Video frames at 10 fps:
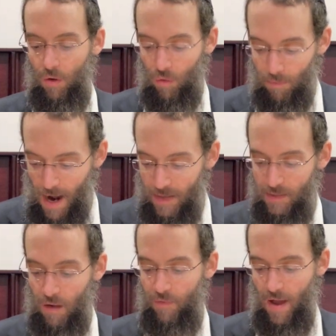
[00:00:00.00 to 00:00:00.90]
Umar
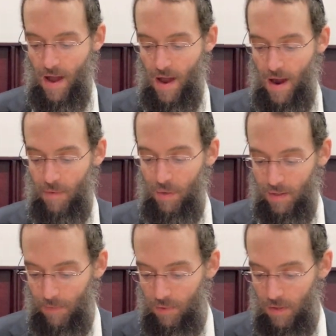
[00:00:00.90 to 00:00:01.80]
Savar,
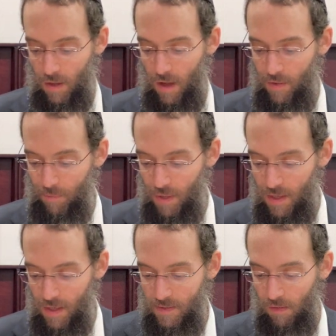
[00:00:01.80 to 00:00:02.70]
but the other
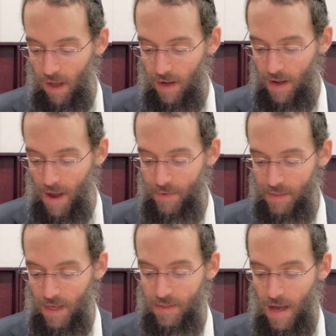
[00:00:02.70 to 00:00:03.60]
opinion is that Tanakama
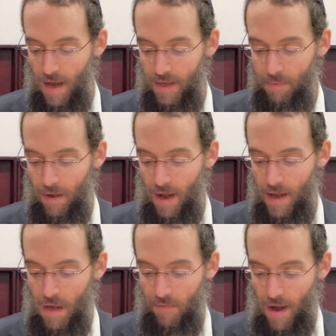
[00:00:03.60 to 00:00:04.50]
says, Achas
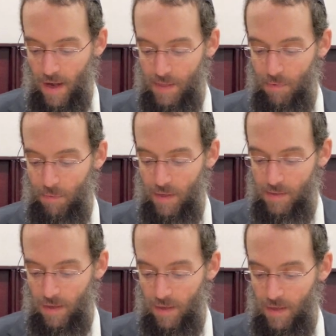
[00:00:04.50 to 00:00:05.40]
b'chaya v'achas
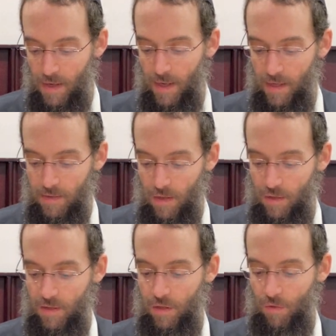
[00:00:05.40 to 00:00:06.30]
b'moisai, in such
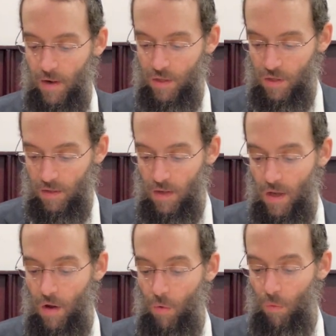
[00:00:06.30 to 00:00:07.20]
a situation,
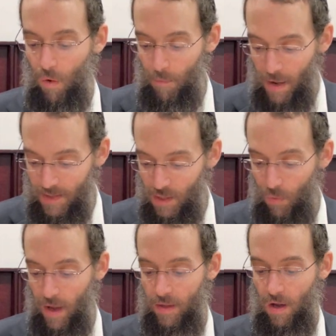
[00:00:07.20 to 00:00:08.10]
when one passed
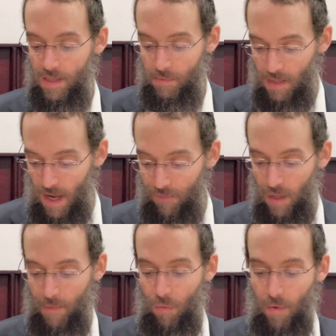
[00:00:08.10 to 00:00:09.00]
away in the husband's
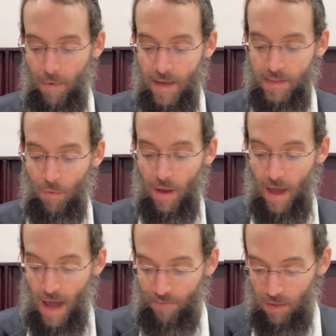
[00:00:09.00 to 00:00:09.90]
lifetime and one passed away
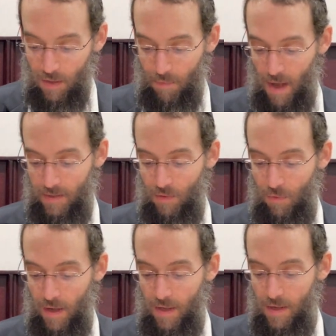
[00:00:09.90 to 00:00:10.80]
after he passed
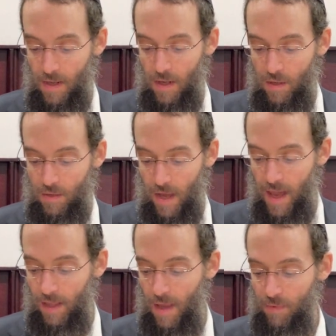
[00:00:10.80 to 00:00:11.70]
away, so
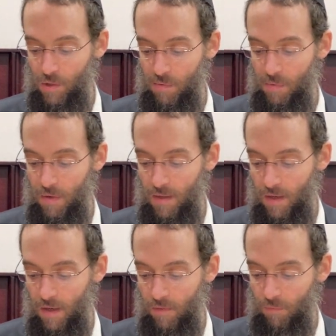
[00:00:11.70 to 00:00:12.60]
ein lem ksubas
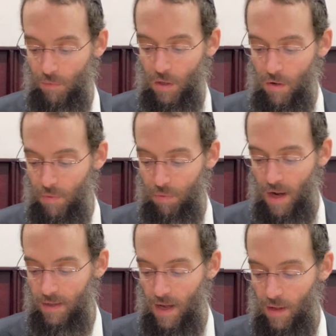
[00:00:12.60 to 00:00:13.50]
b'nindichren. We don't
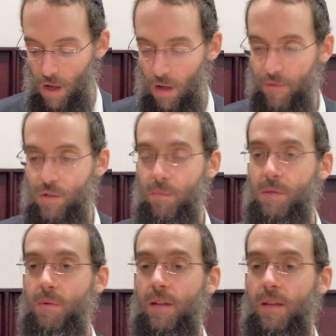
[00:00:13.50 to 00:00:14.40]
apply the halach of
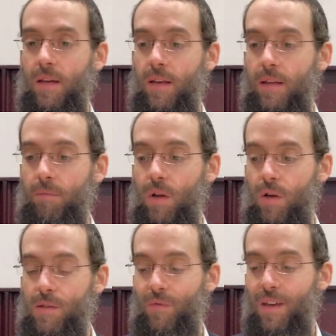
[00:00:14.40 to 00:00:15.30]
ksubas b'nindichren
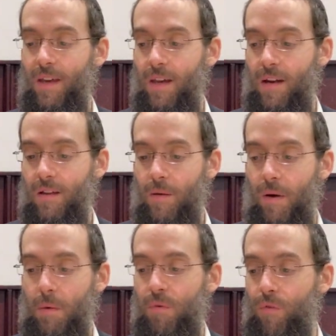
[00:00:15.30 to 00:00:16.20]
because over here, the
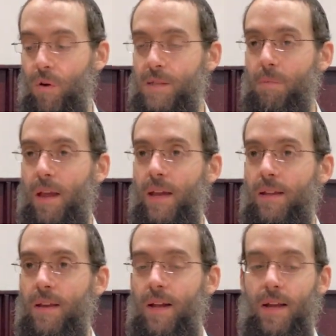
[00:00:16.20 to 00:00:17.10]
Gemara before
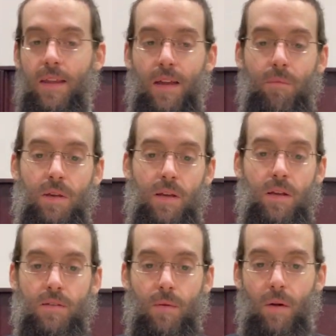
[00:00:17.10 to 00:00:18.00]
explained, there can
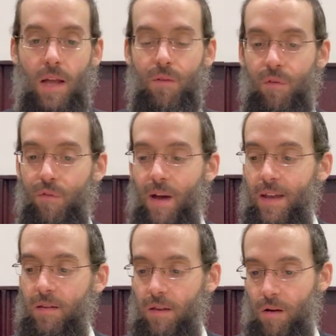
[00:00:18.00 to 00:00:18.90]
be some kind of a
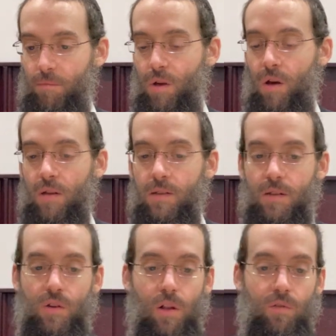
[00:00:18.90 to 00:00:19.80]
fight here because
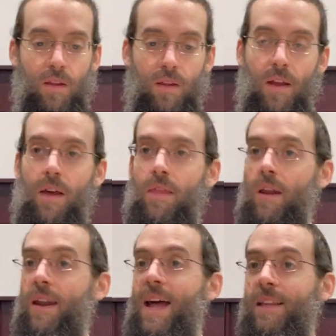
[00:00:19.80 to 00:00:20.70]
the children
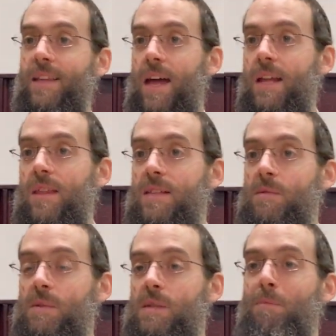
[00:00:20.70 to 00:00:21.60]
that are not getting
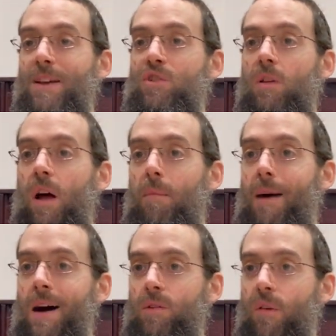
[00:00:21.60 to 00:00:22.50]
this special
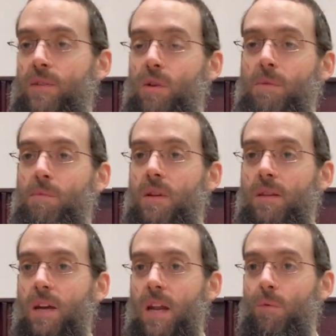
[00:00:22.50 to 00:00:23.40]
amount of ksubas
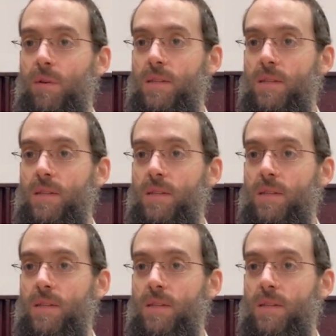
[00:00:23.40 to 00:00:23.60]
b'nindichren will